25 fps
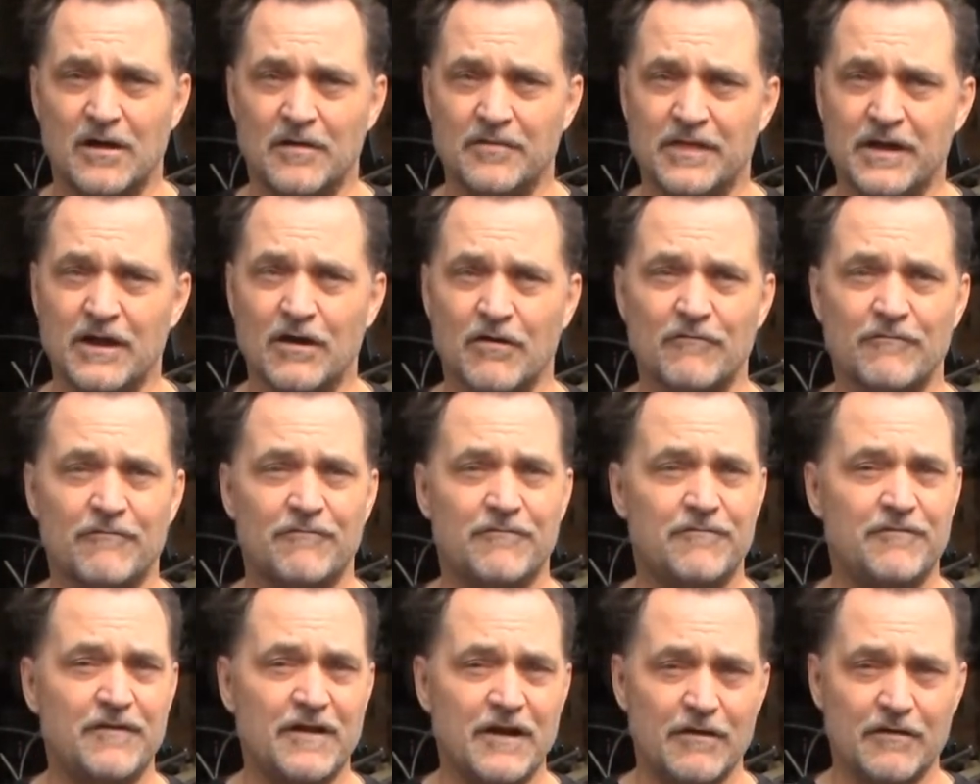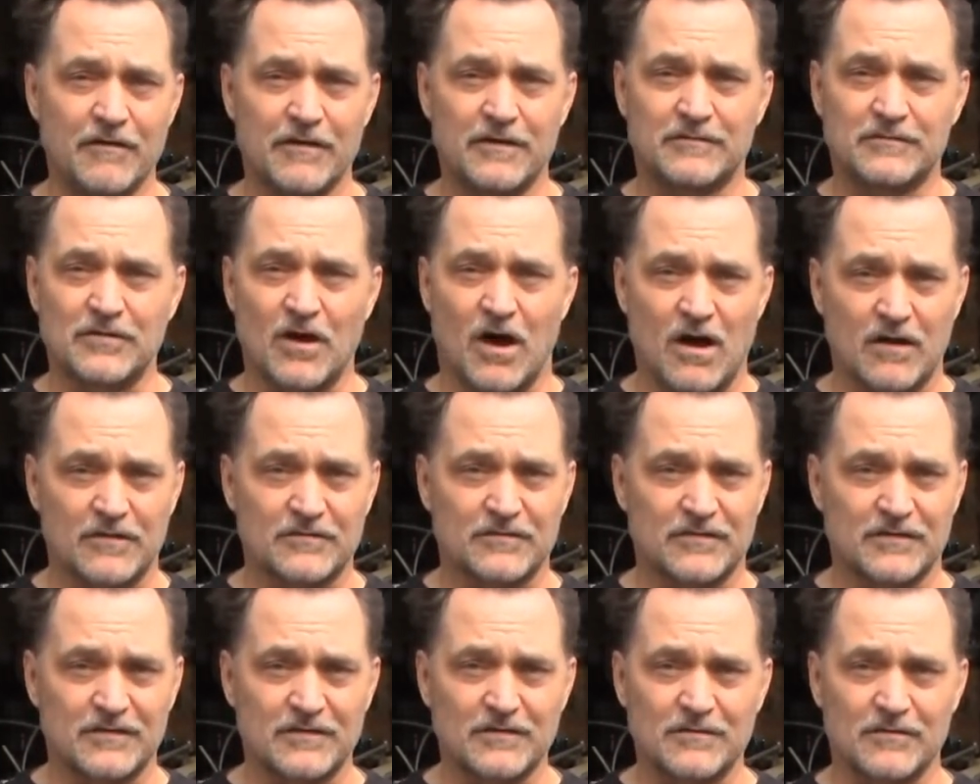They are very
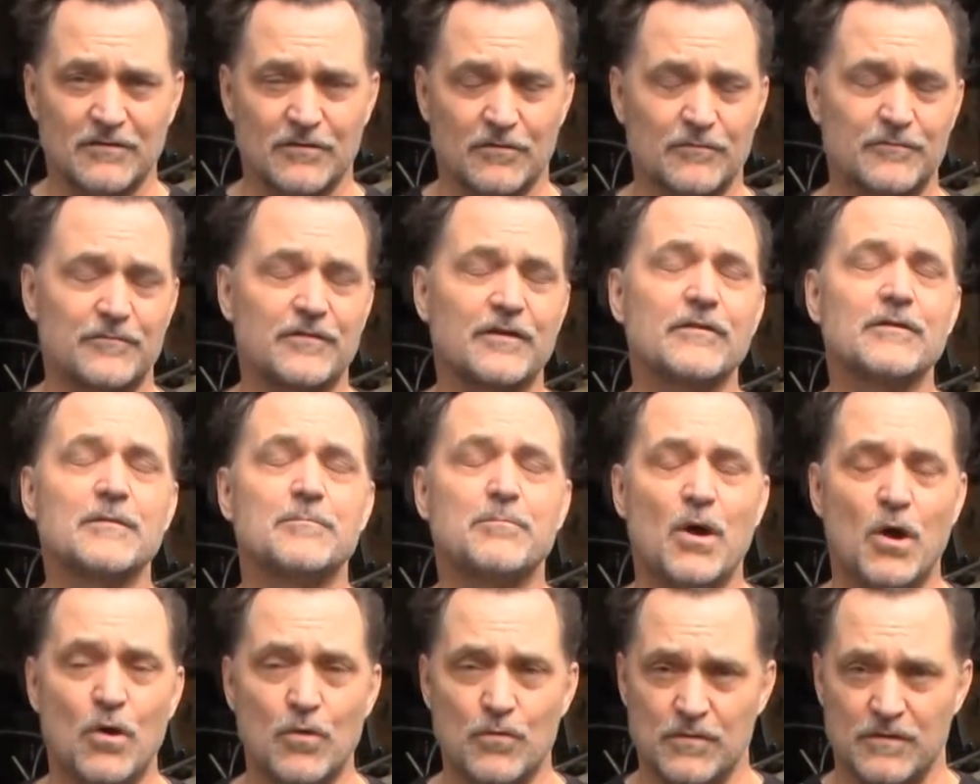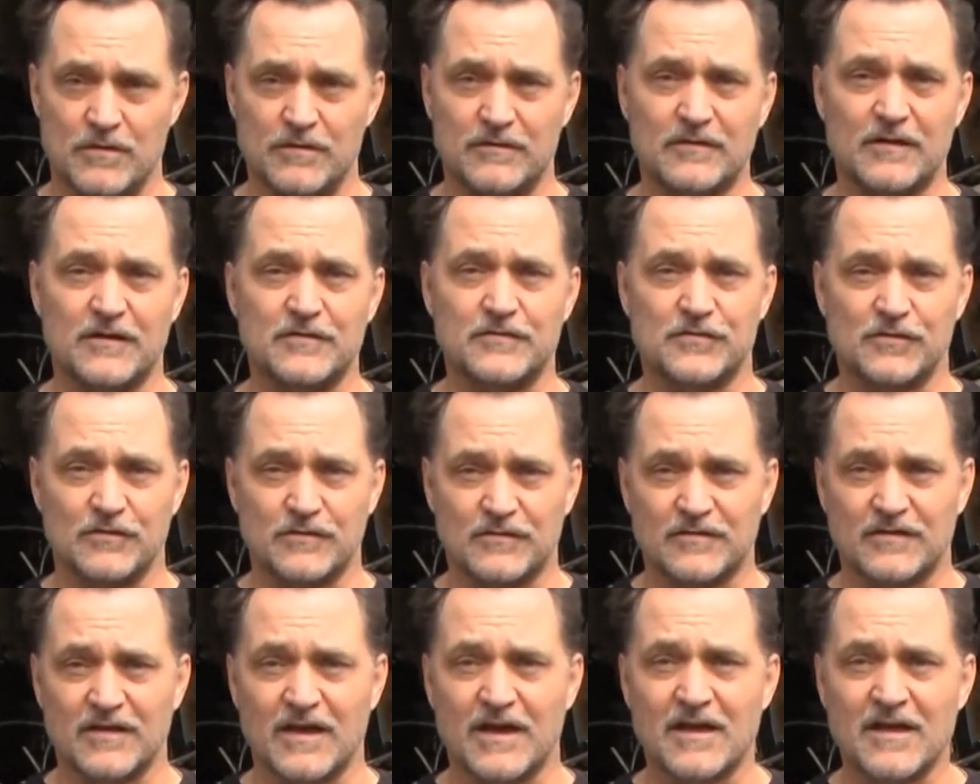toxic, or very potent, I
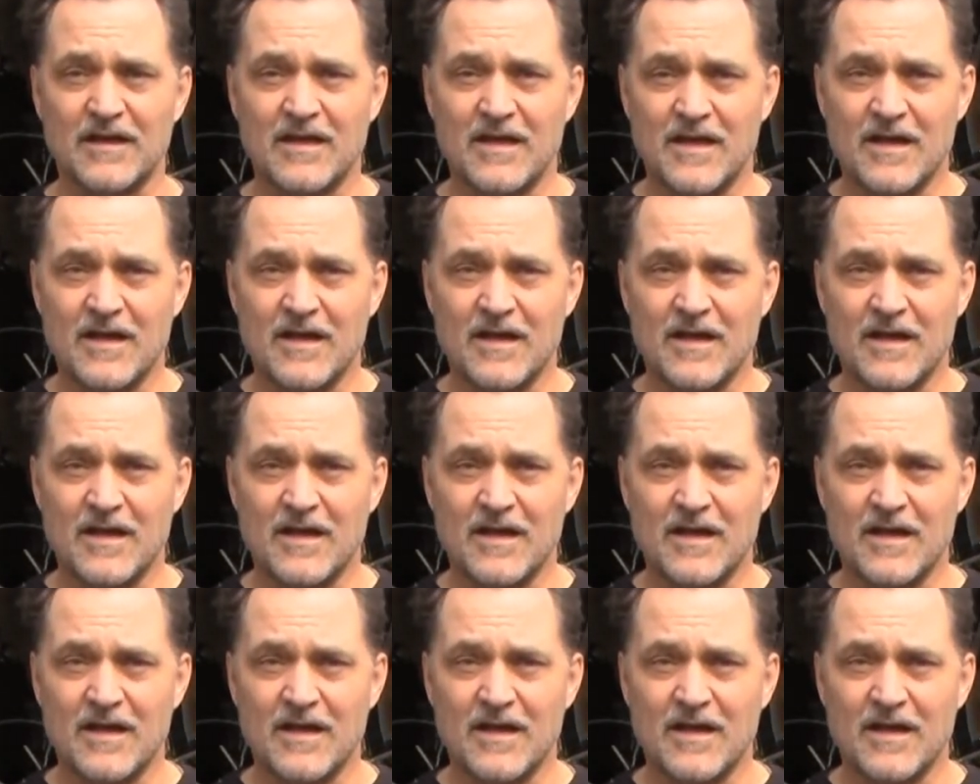should say,